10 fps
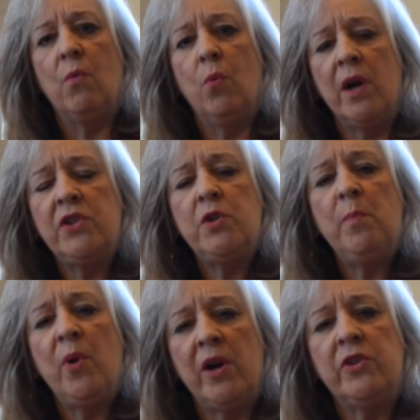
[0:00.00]
What your
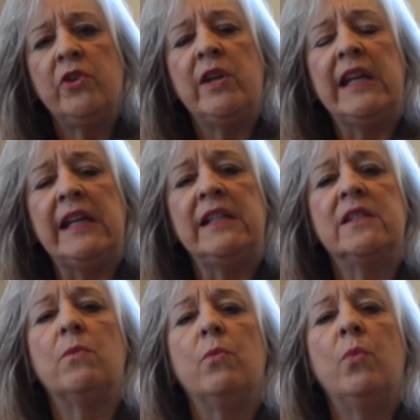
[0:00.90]
partner
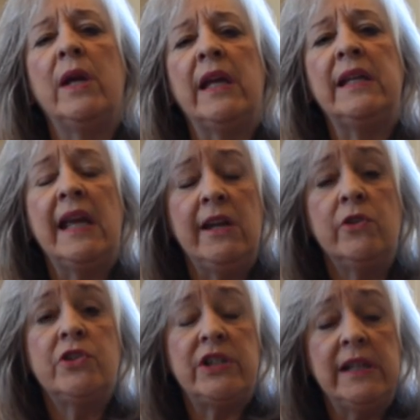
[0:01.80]
needs when he
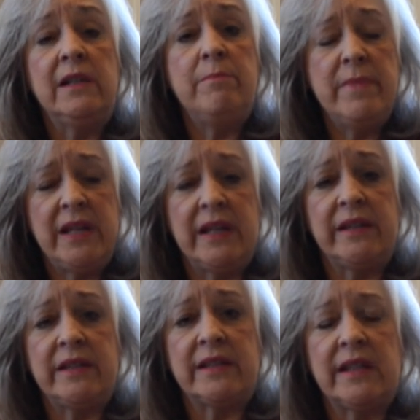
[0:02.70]
or she
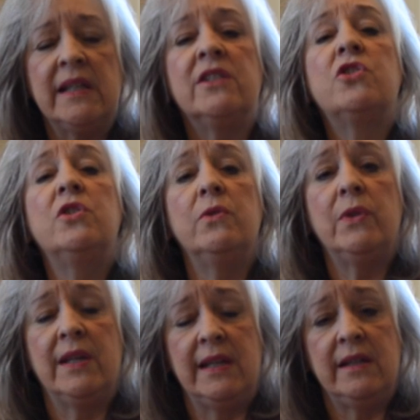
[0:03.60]
laments is two
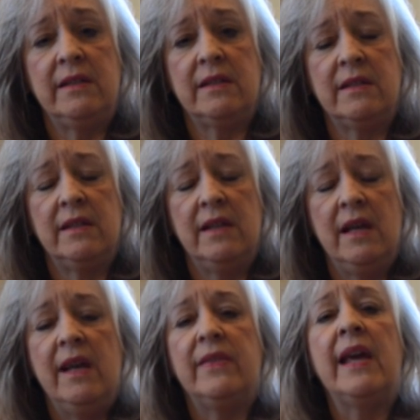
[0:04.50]
things.
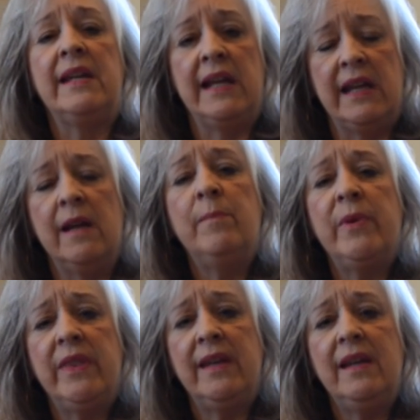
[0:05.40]
They need
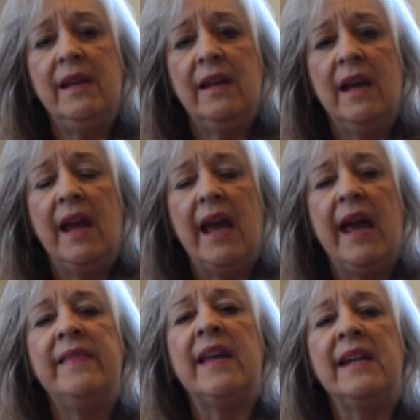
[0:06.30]
empathy,
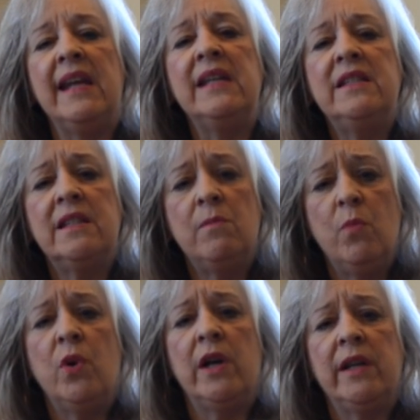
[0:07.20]
and they need
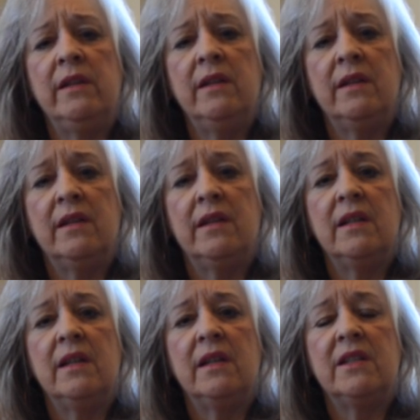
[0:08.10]
someone
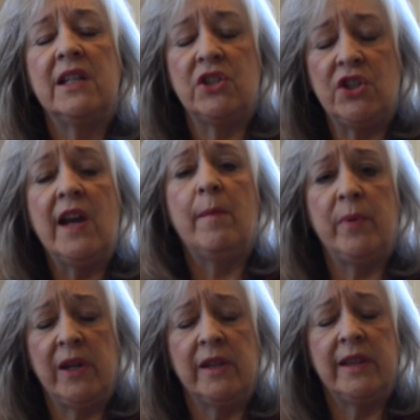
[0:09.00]
to
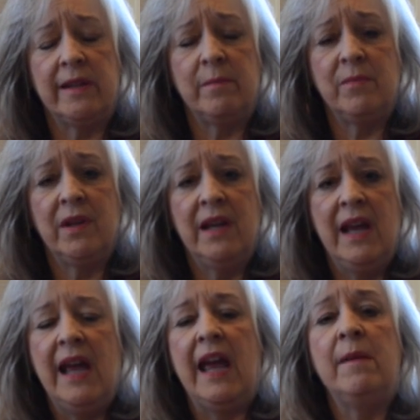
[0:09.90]
champion them.
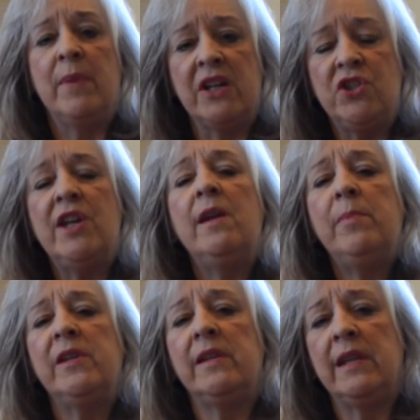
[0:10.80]
And by
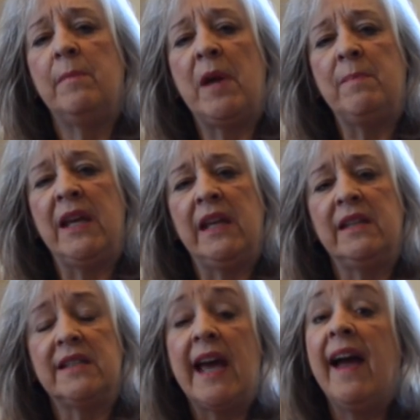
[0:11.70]
champion them, I mean
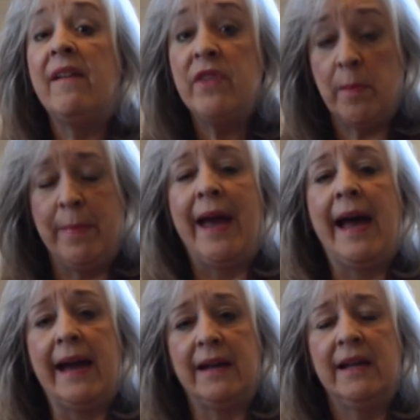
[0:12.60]
to have their
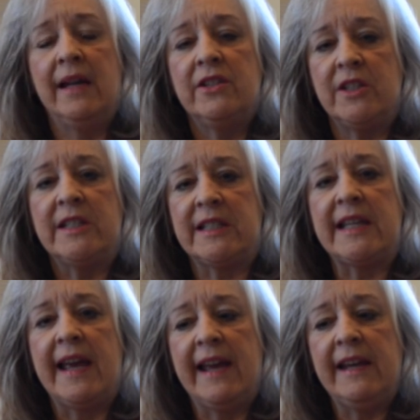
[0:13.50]
back, to
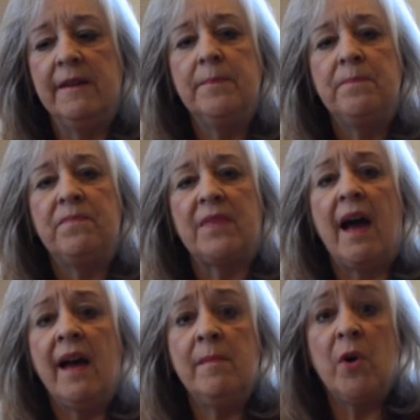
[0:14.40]
say,
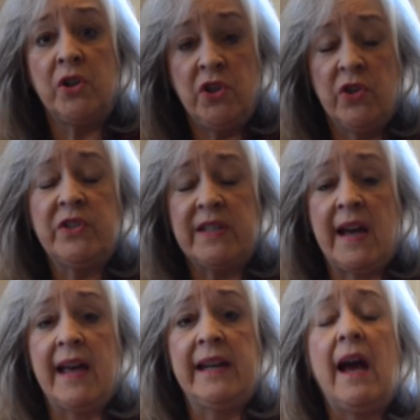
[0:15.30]
I'm on your
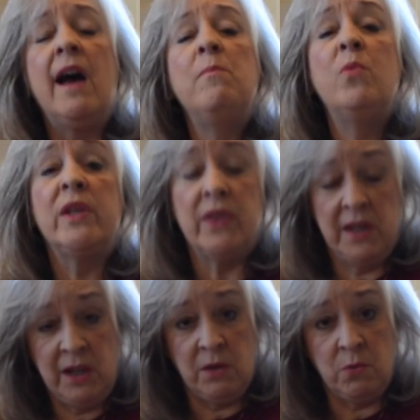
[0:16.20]
side, I'm with
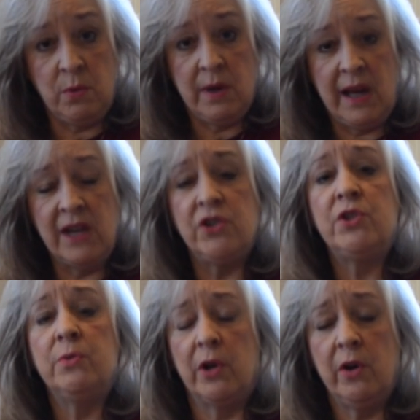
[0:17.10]
you as
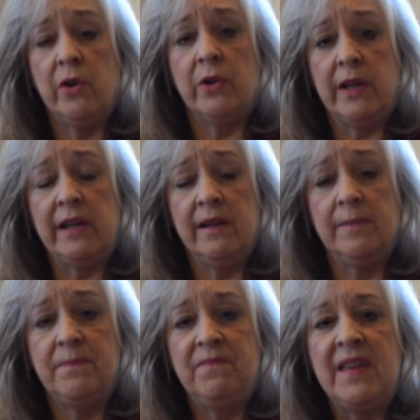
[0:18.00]
you are hurting.
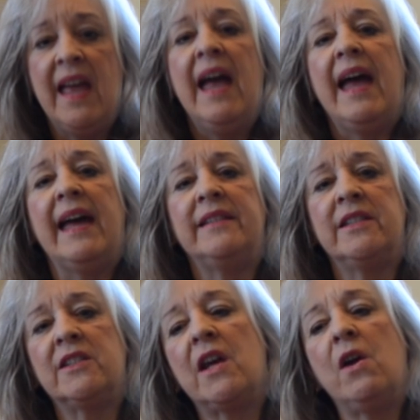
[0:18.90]
And
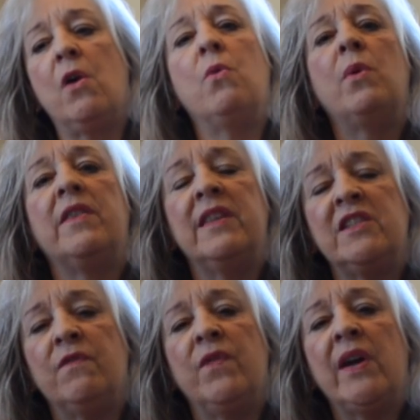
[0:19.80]
so,
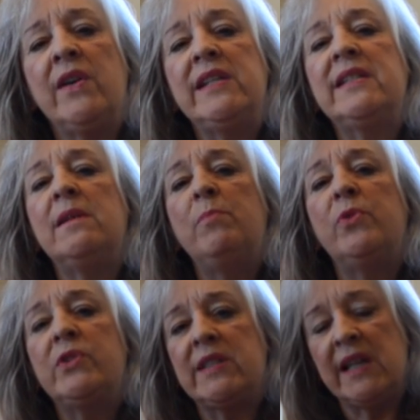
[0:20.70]
this very
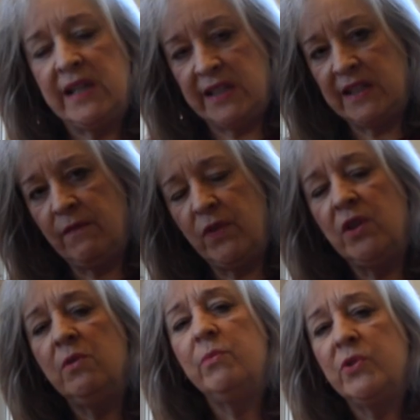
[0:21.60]
simple sentence, if
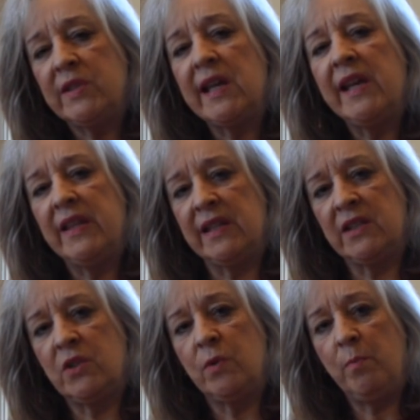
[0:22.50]
you will say
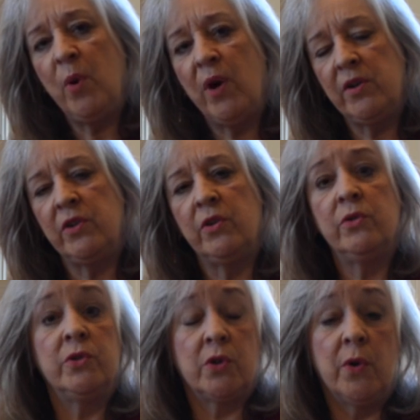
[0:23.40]
this to a partner
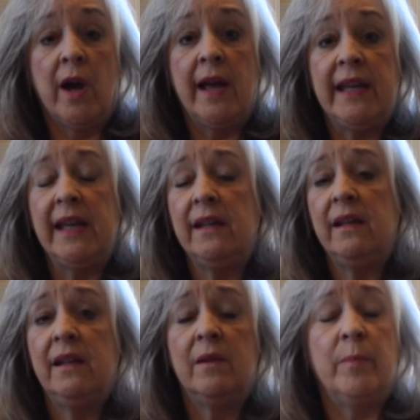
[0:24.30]
who's crying,
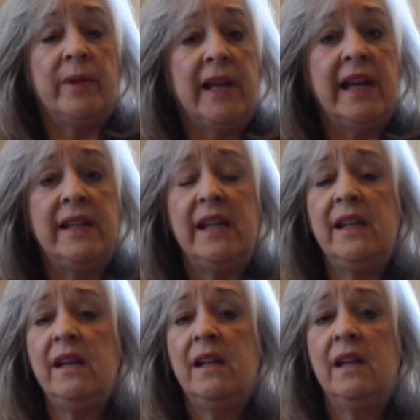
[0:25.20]

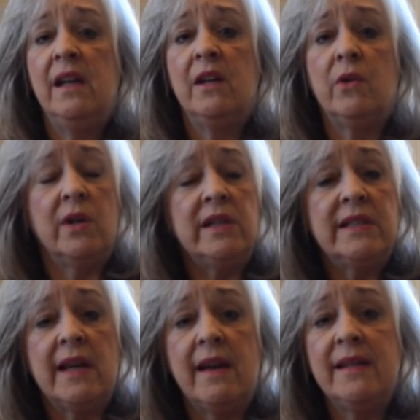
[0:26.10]
complaining,
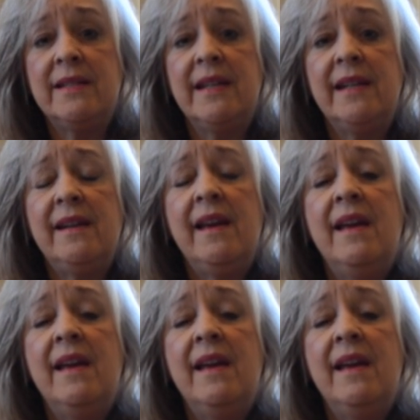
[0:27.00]
criticizing,